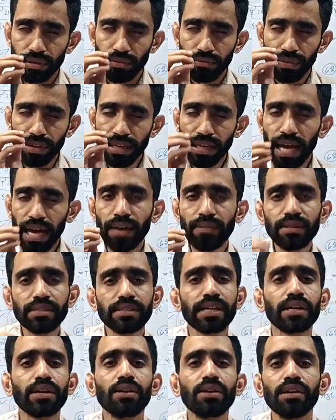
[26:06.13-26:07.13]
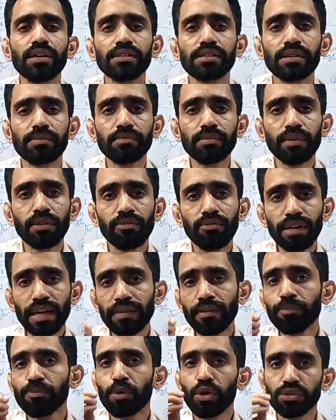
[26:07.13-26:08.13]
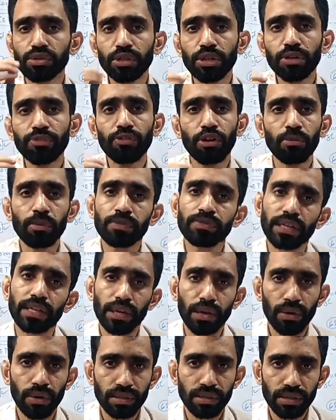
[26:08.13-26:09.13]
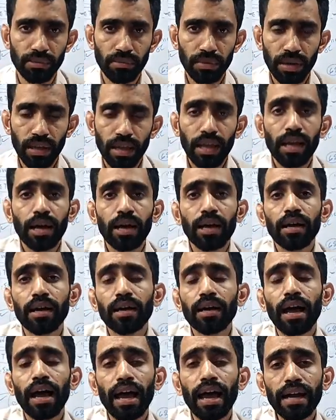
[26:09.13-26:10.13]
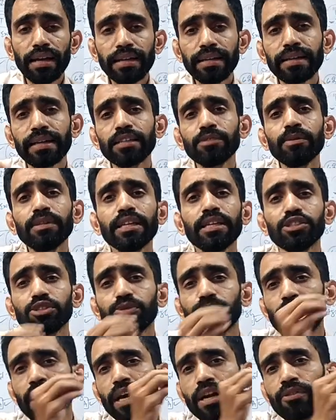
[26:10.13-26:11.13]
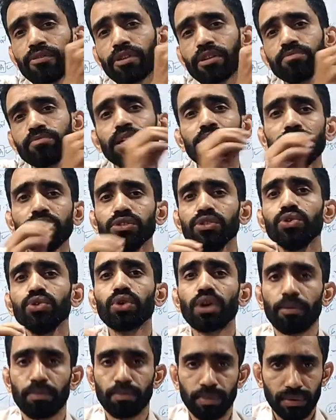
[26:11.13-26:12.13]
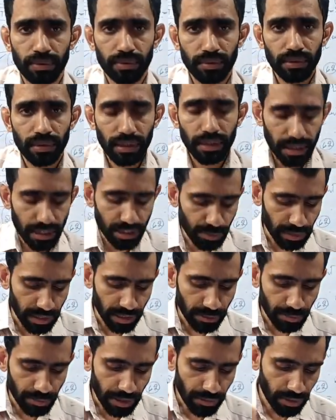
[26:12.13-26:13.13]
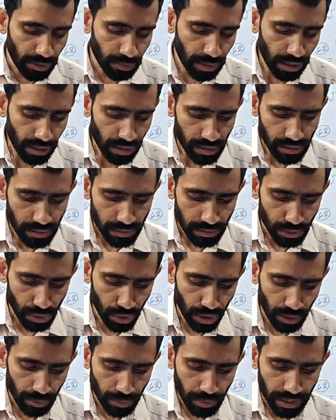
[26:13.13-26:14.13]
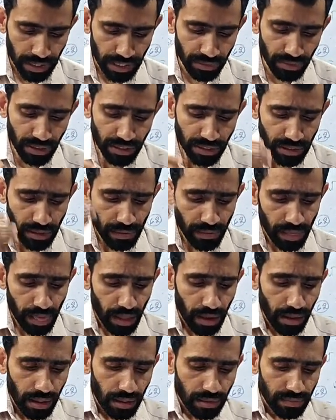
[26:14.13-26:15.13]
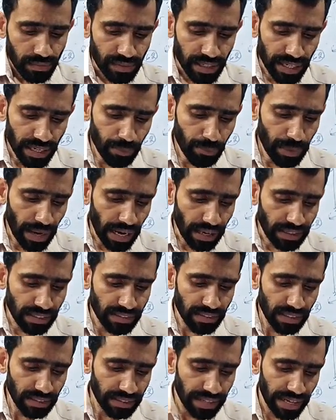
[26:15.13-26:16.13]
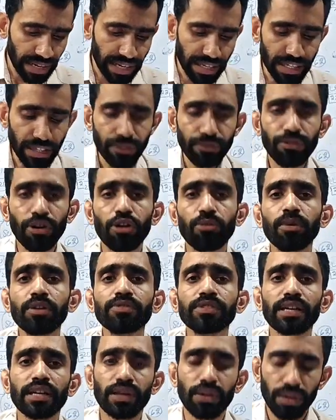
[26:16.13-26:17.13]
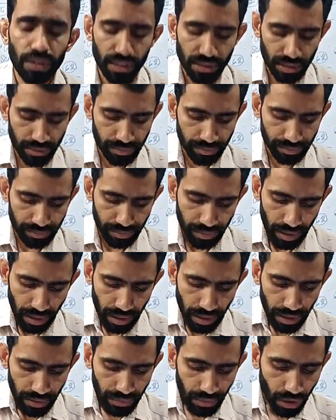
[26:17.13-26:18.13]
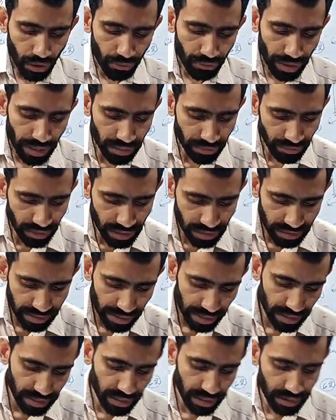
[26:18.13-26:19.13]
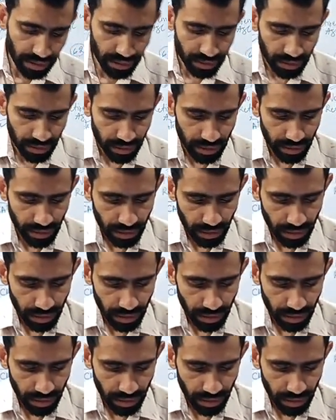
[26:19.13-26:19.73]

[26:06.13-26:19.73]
We have a secularism, we have a positive form of secularism, and it has been inspired from the Europe. It has been inspired from the Europe, in which they practice the negative form of secularism. Now, when we say that